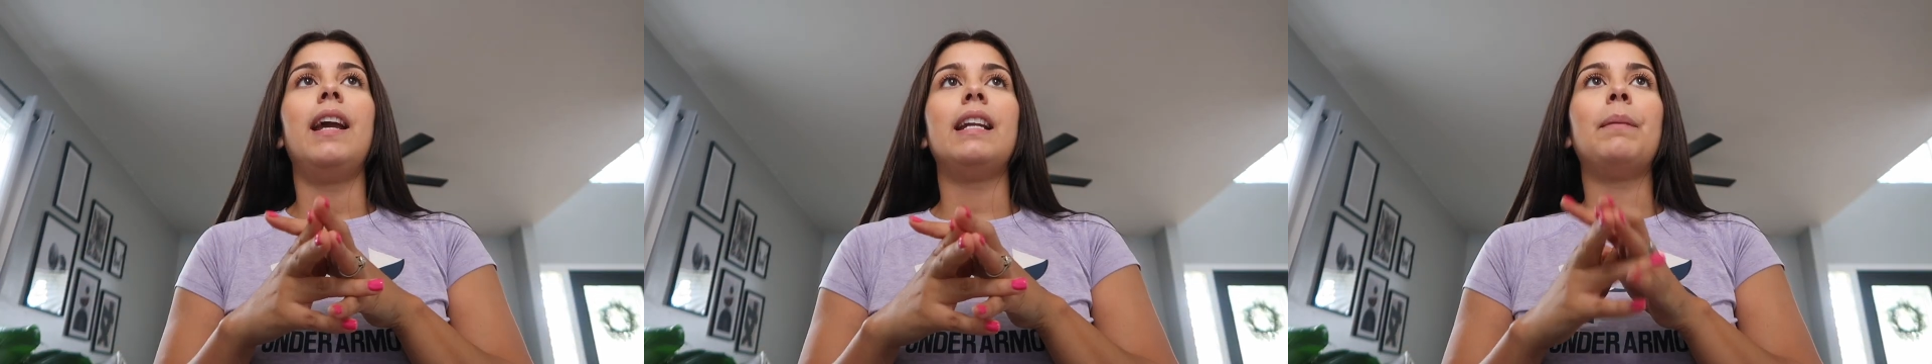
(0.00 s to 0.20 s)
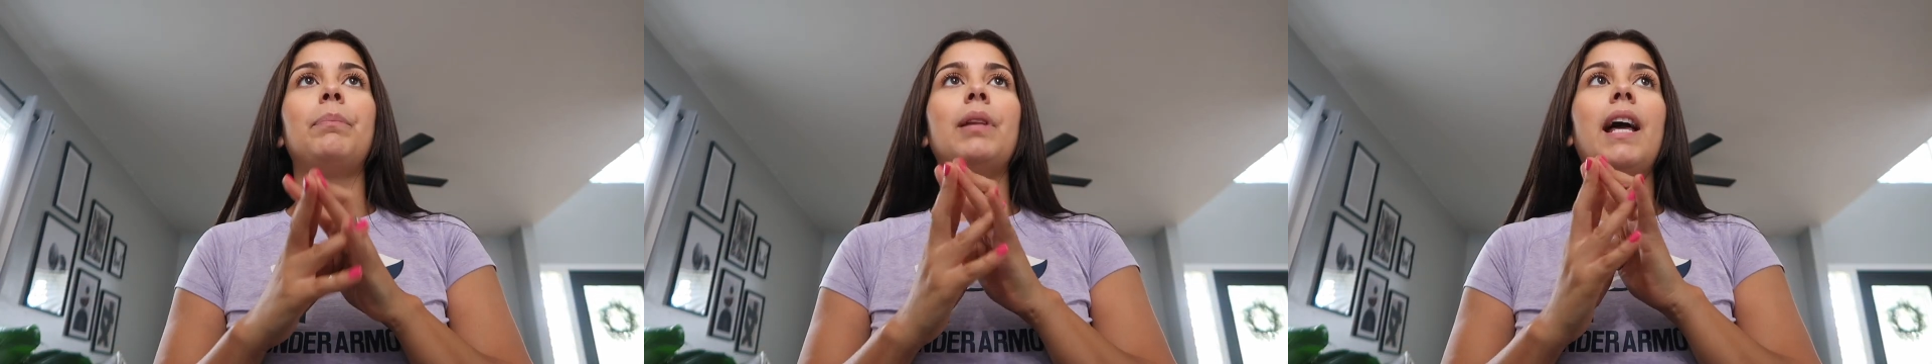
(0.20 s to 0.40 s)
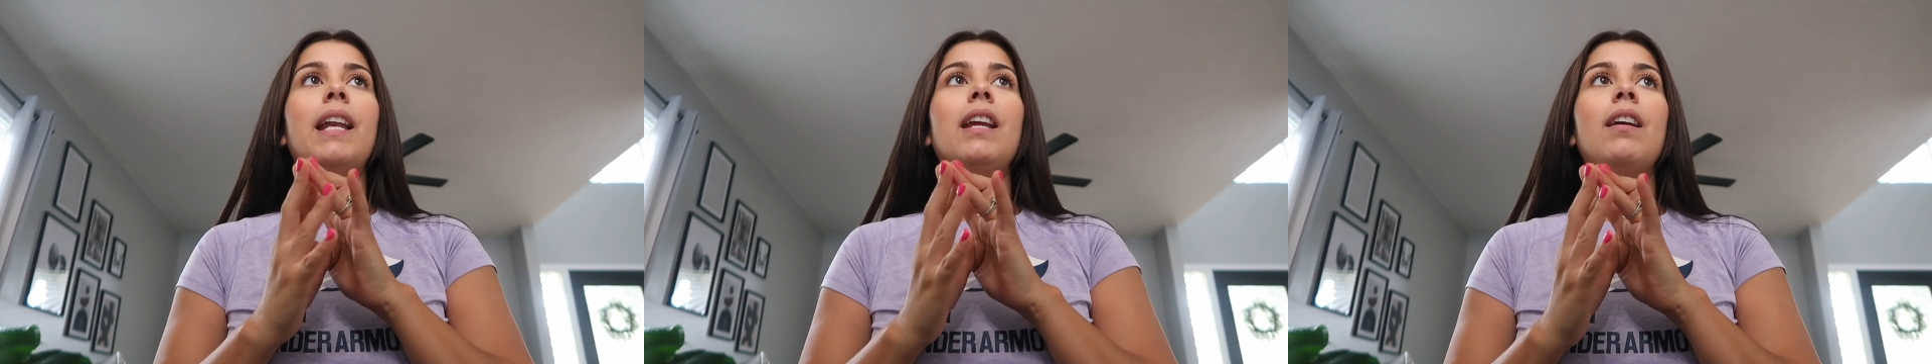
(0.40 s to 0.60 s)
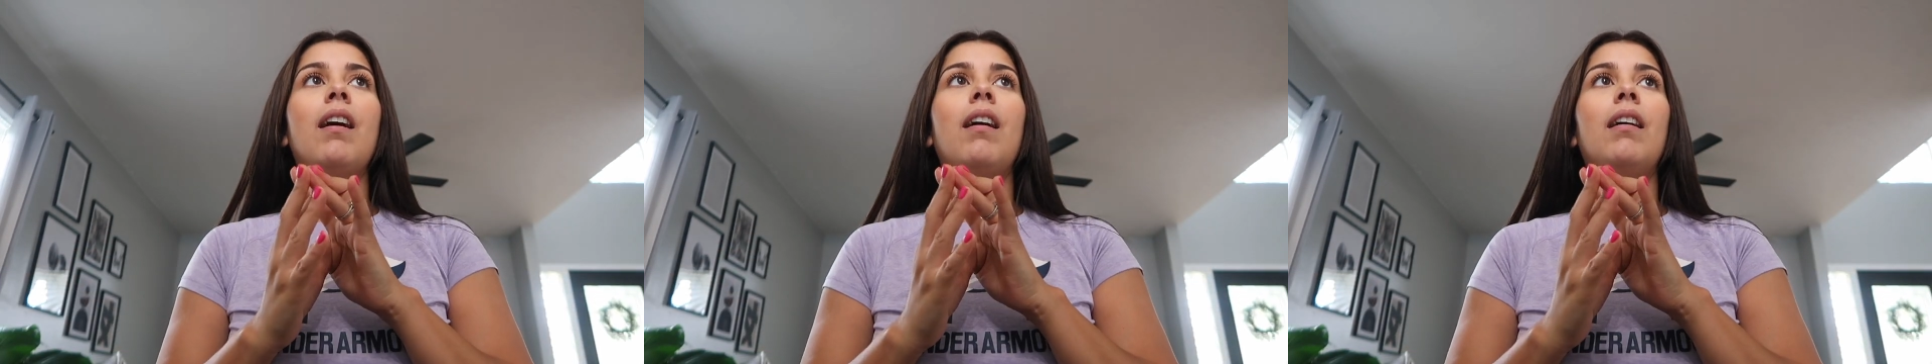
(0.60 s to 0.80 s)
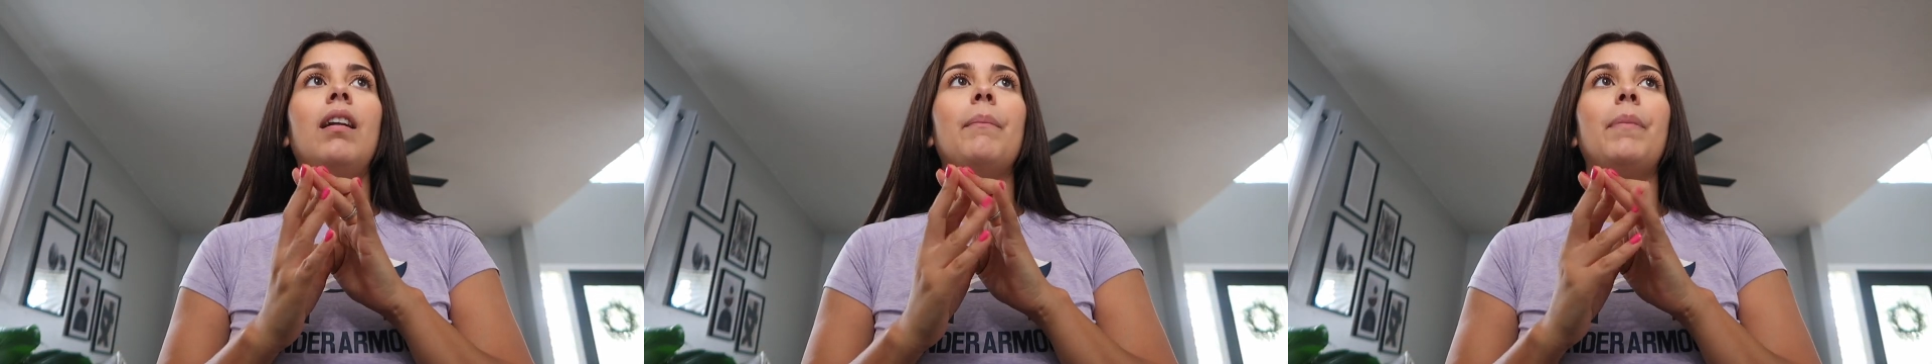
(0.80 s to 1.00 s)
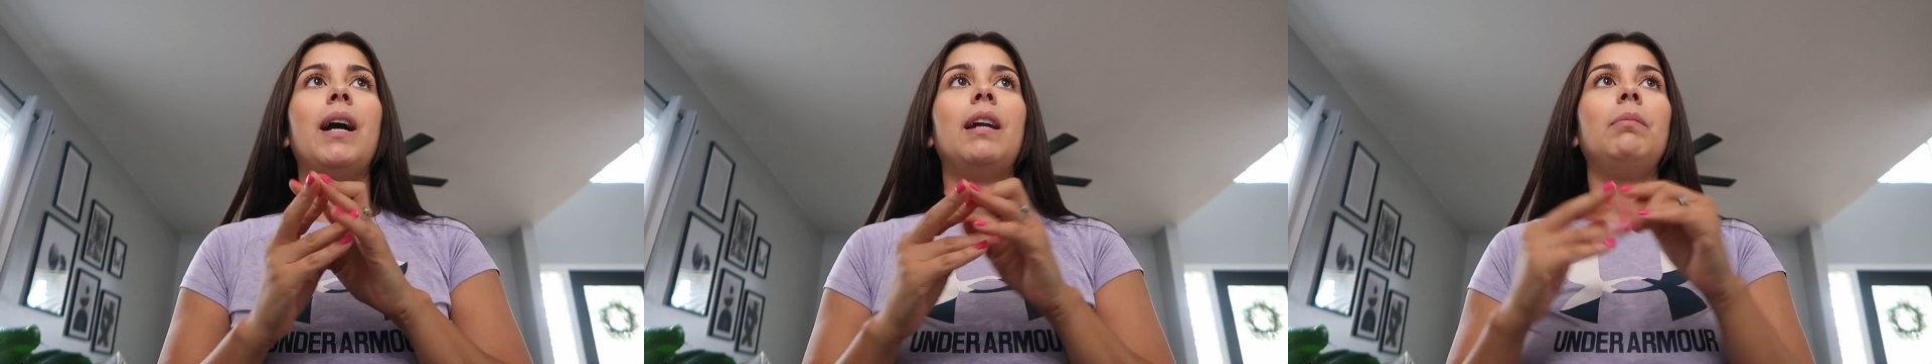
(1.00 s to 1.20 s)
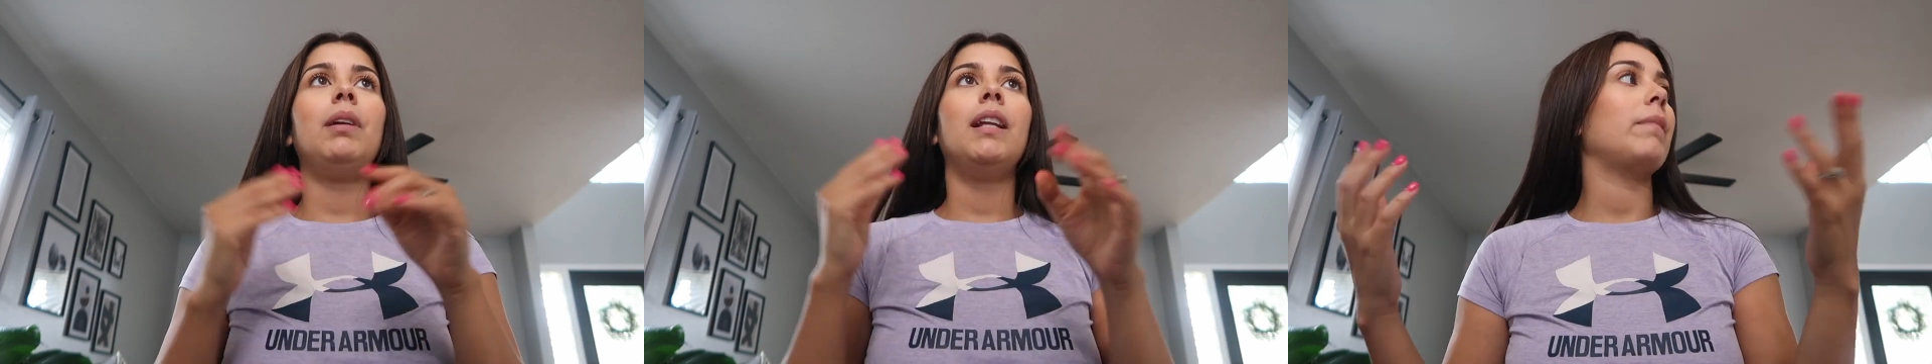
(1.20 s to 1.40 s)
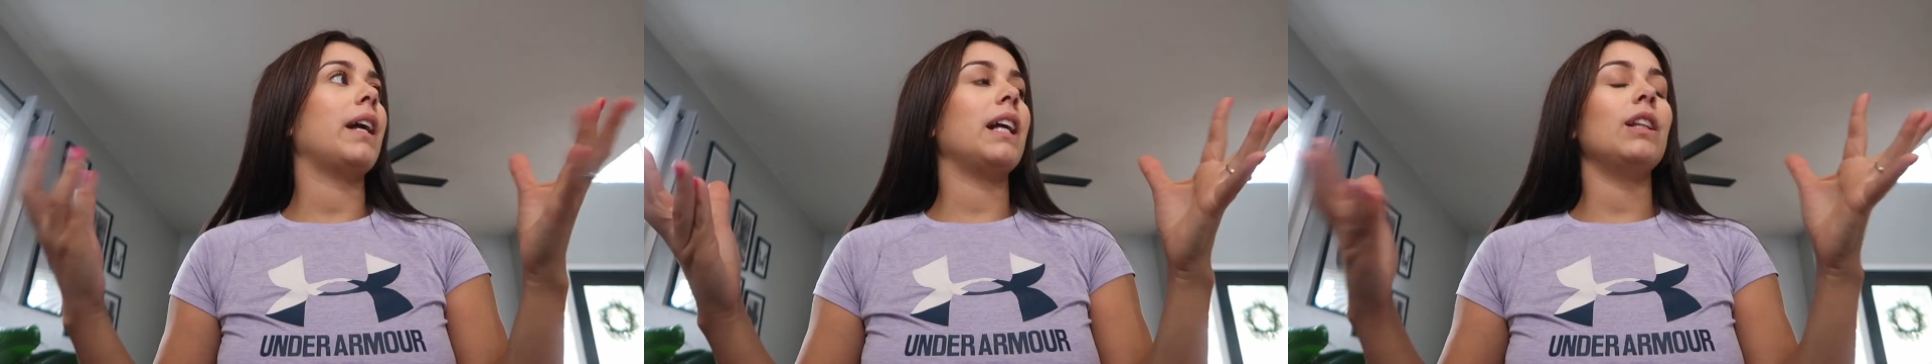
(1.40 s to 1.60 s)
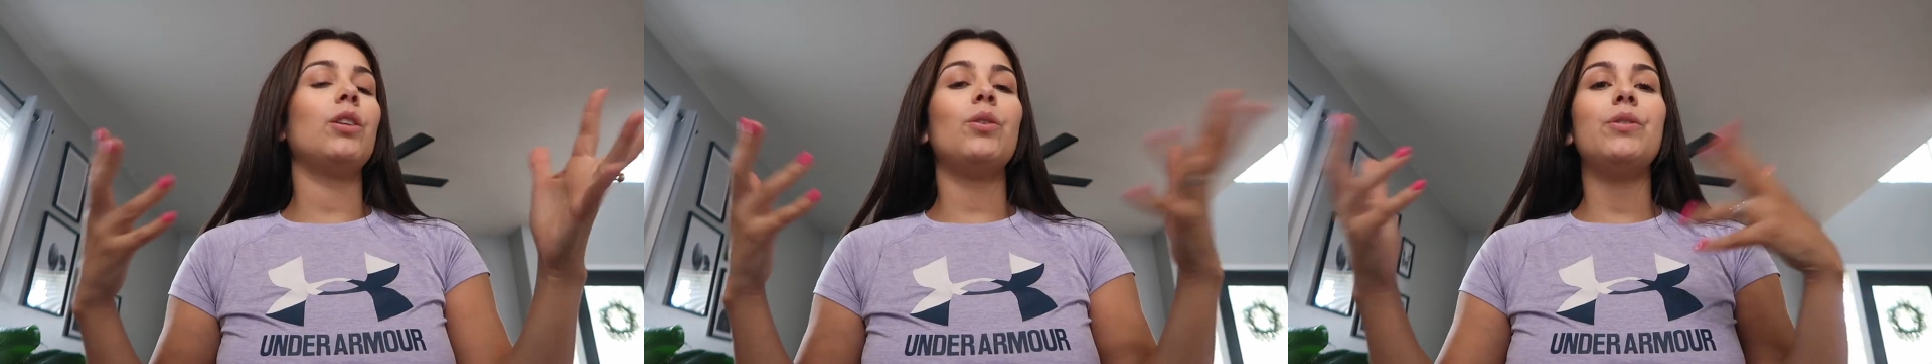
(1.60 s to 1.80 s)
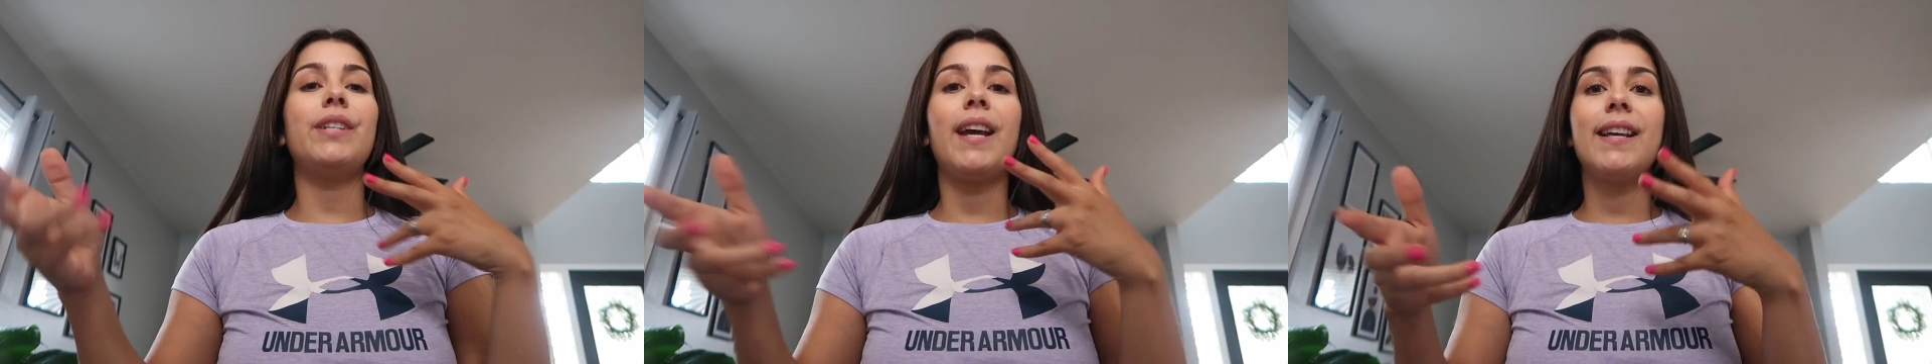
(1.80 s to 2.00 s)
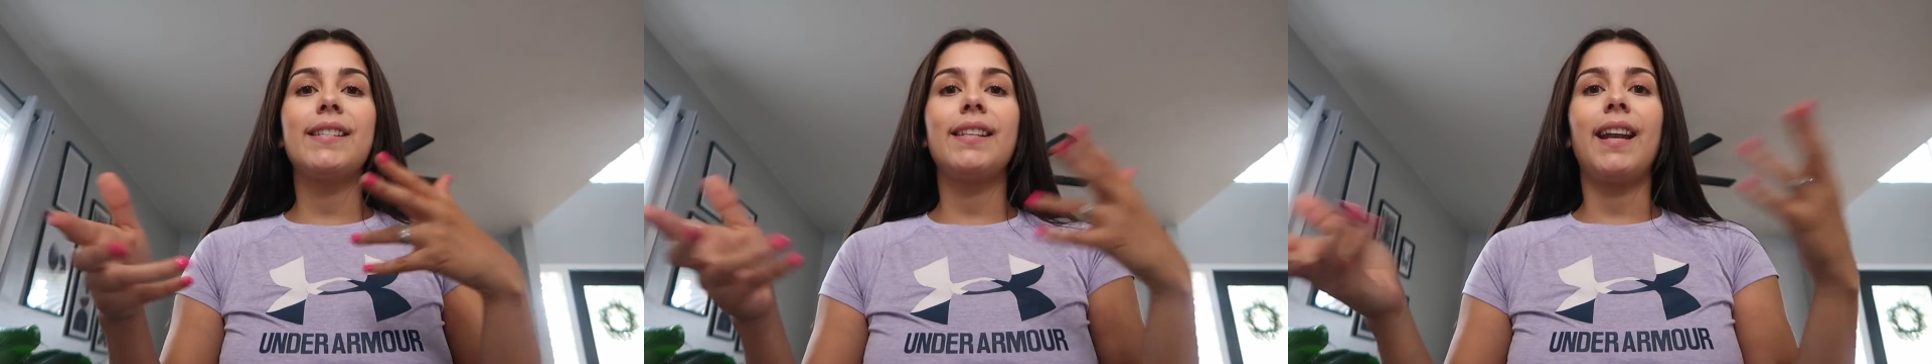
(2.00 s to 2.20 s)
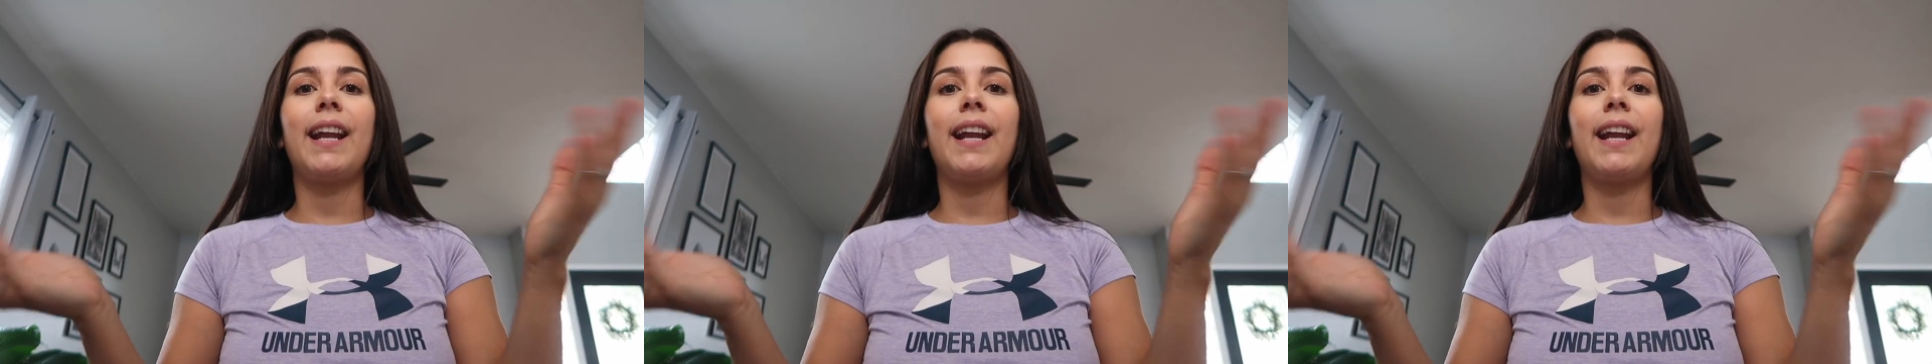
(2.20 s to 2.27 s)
And I'm planning on buying like a little desk that